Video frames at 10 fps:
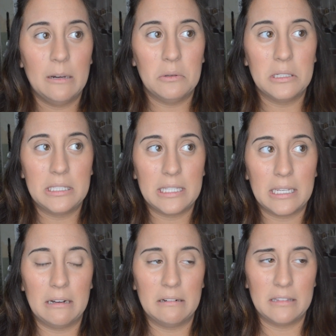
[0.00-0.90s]
we'll see
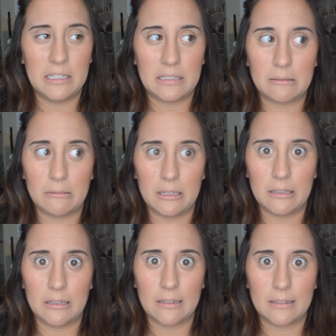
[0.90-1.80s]
how this one
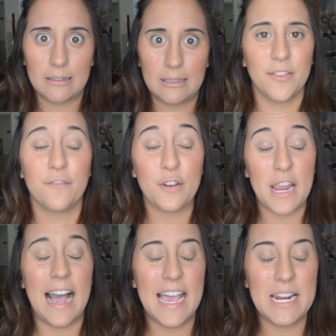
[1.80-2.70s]
looks. The free
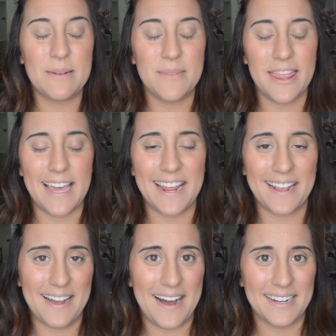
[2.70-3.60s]
item that I
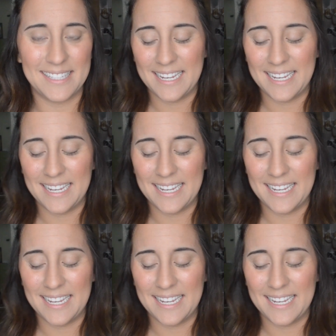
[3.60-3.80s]
got